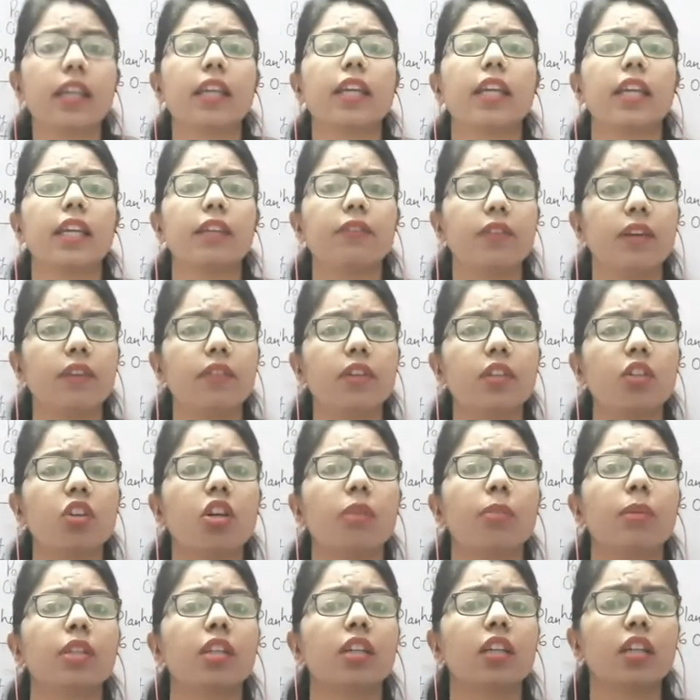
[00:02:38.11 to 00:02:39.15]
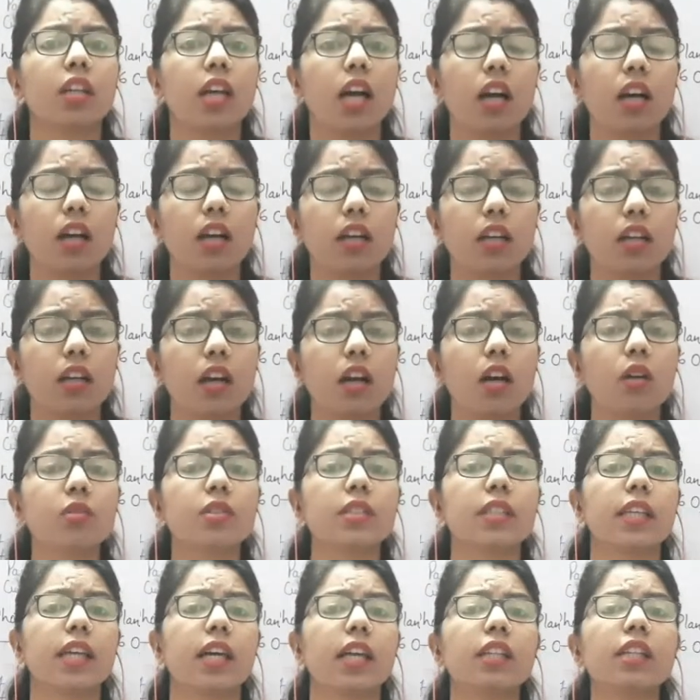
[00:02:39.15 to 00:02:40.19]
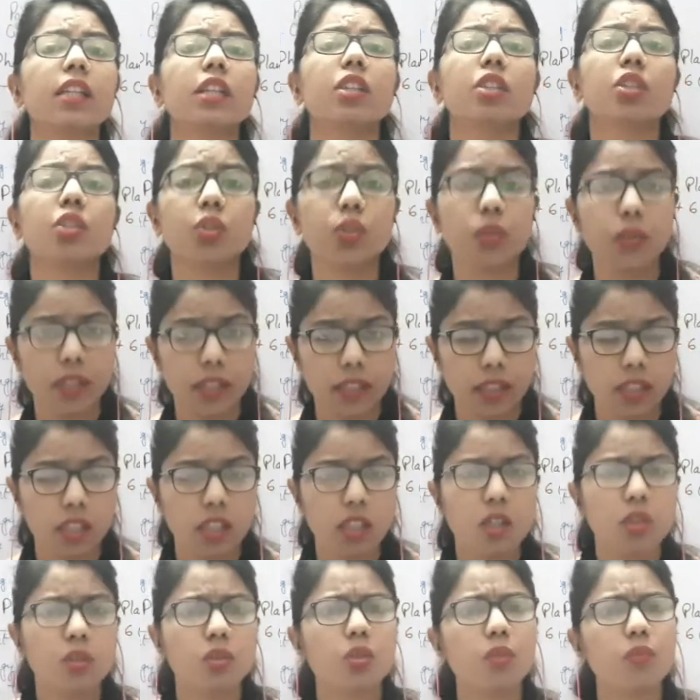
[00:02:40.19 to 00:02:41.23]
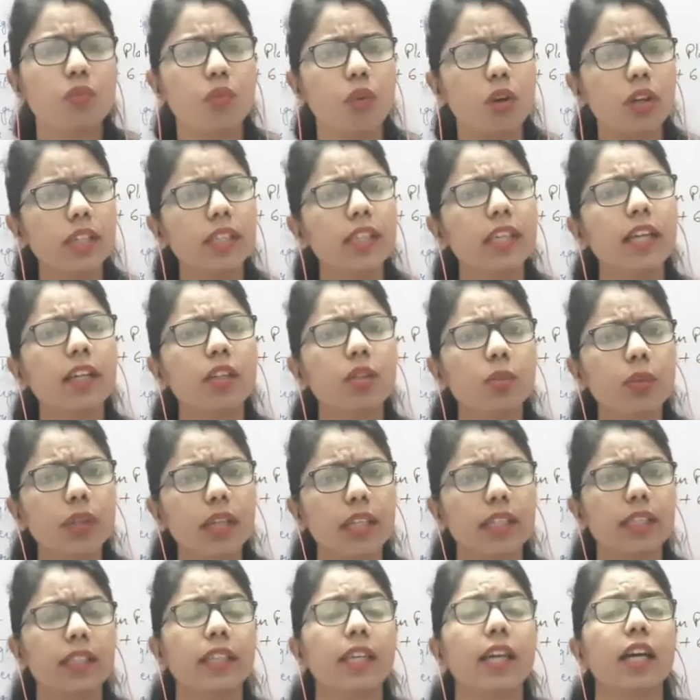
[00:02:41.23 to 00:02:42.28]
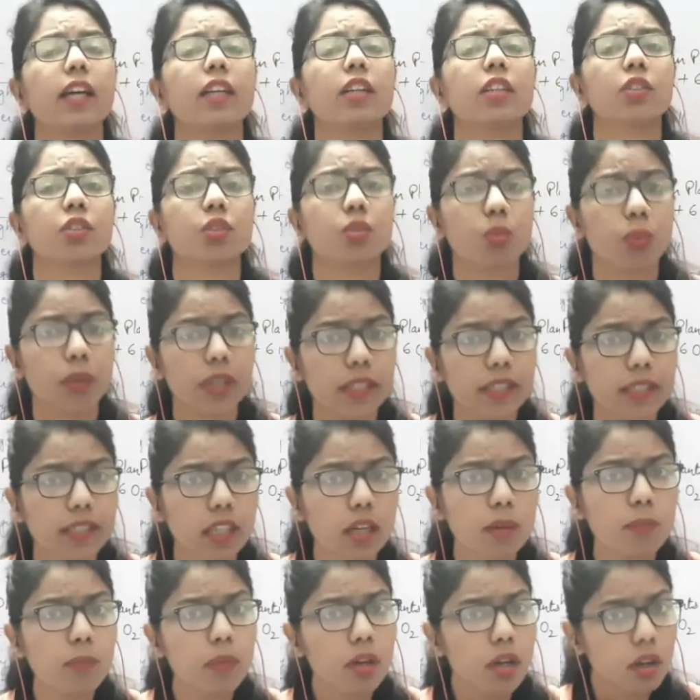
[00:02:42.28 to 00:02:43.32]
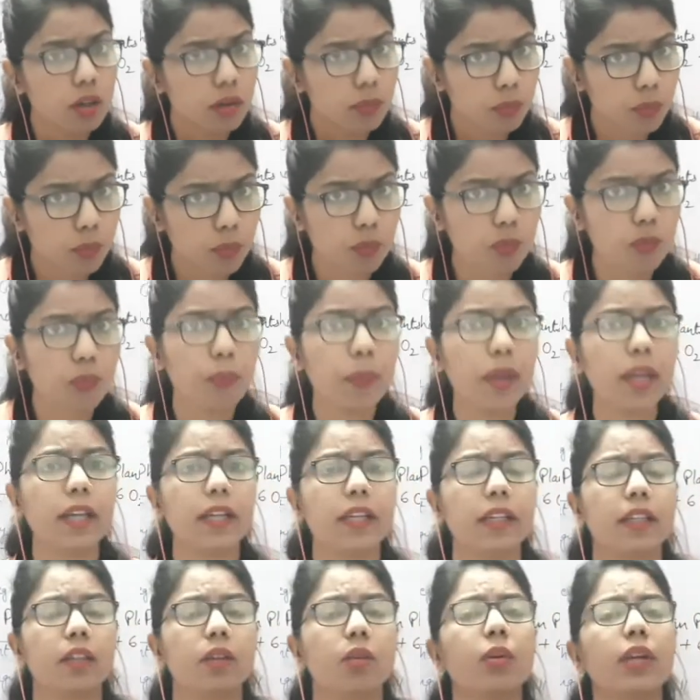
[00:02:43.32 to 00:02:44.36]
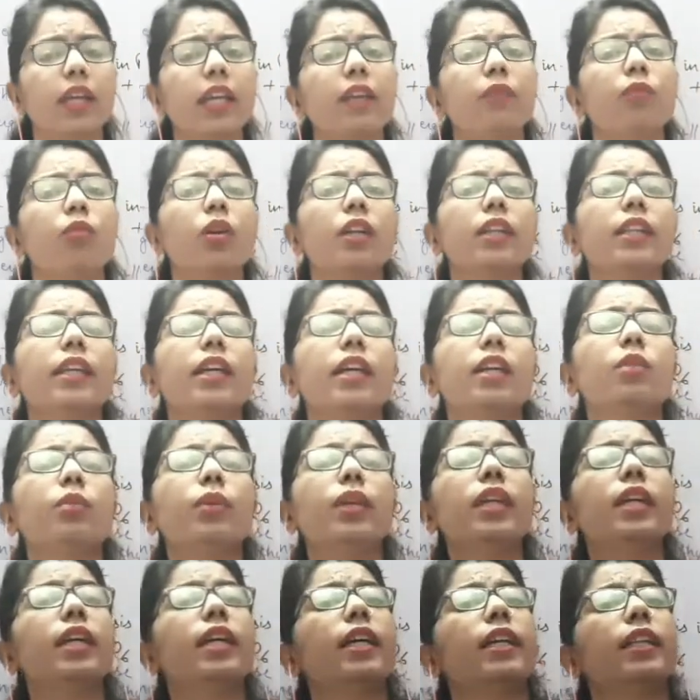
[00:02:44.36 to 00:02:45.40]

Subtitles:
If I will talk about the cows, they are chewing. So what they are doing? They are showing some movement. Okay, what they are doing?